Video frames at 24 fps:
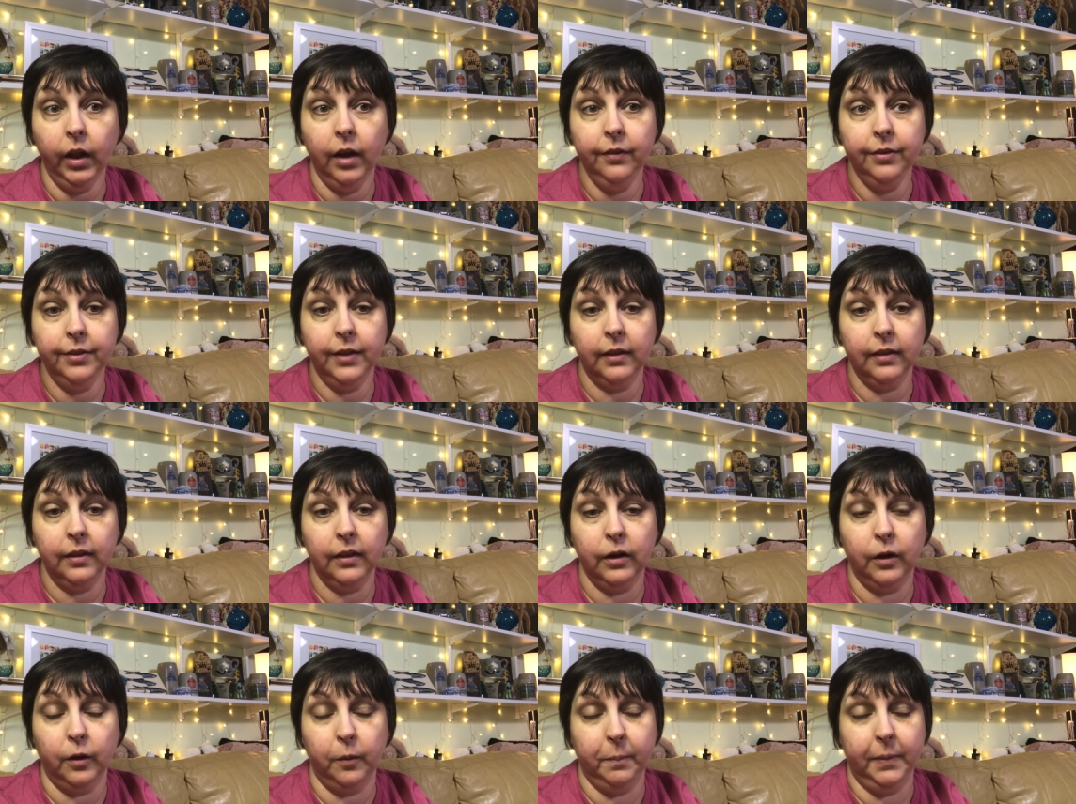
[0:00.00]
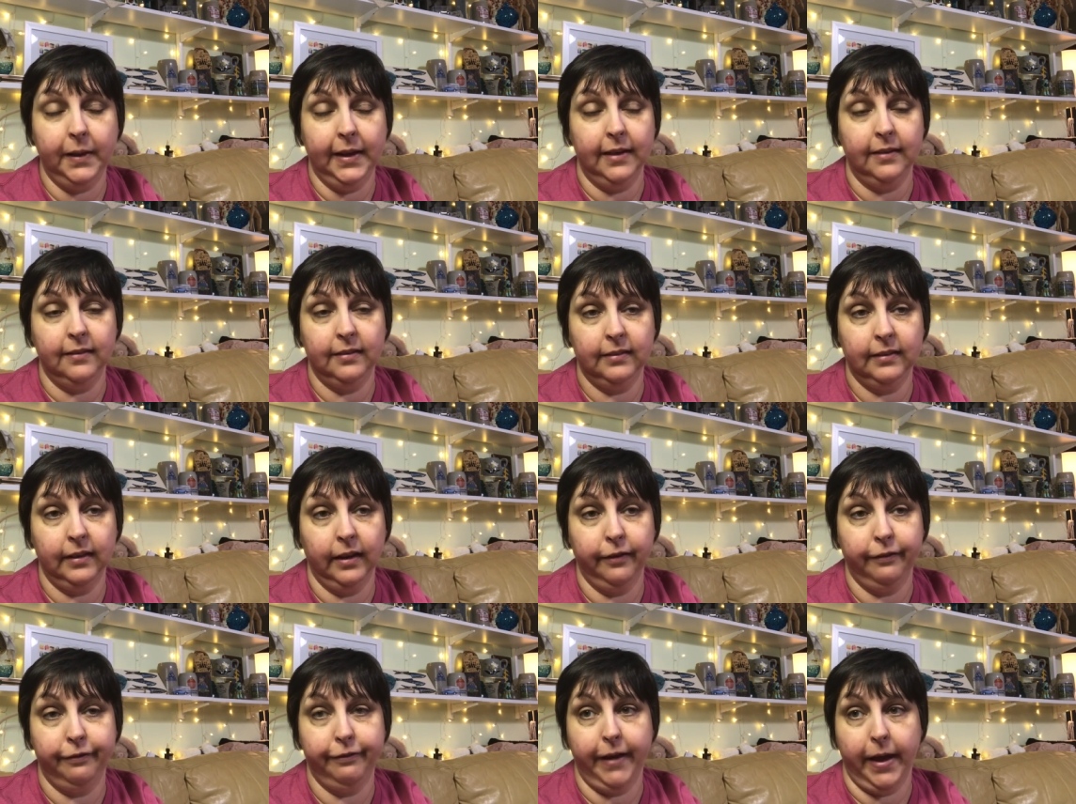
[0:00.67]
the little piece
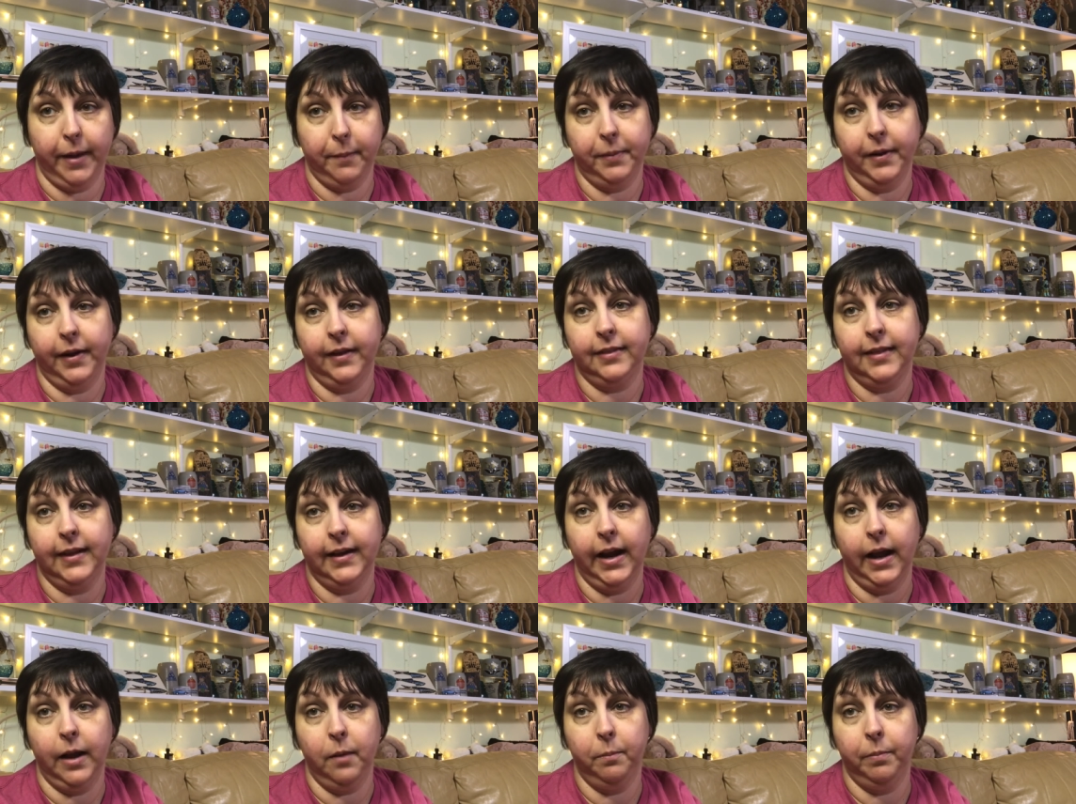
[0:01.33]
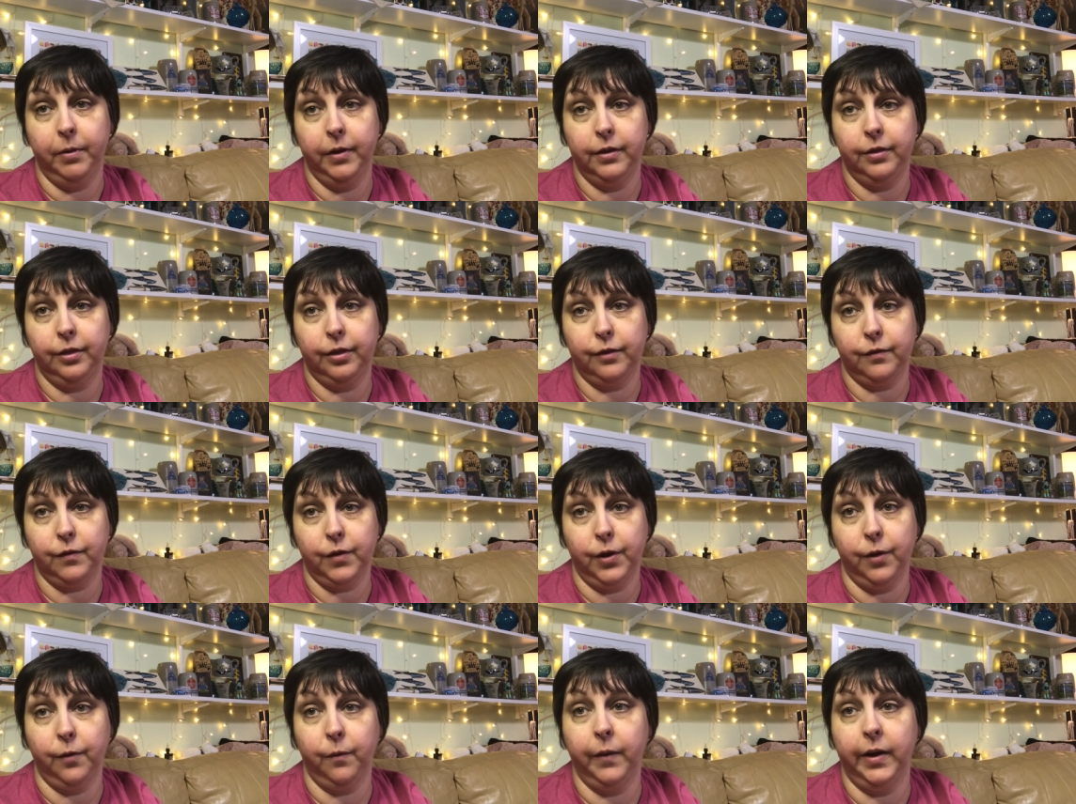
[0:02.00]
of fabric that I put
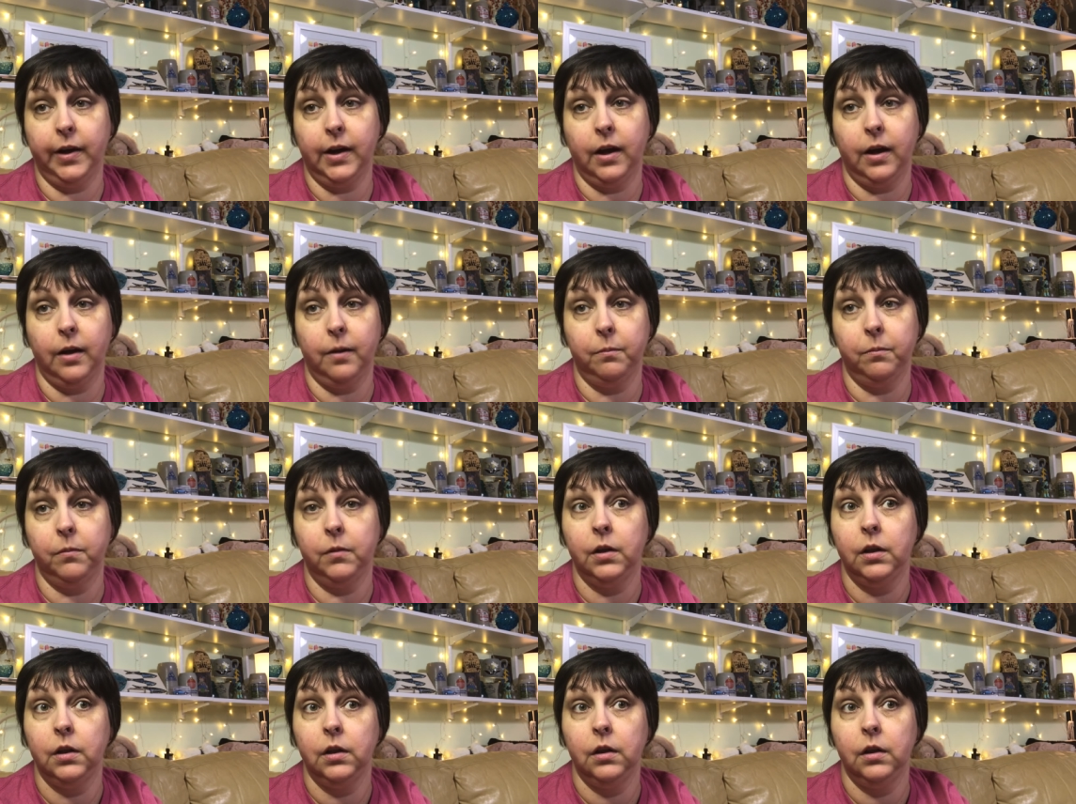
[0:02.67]
through when I'm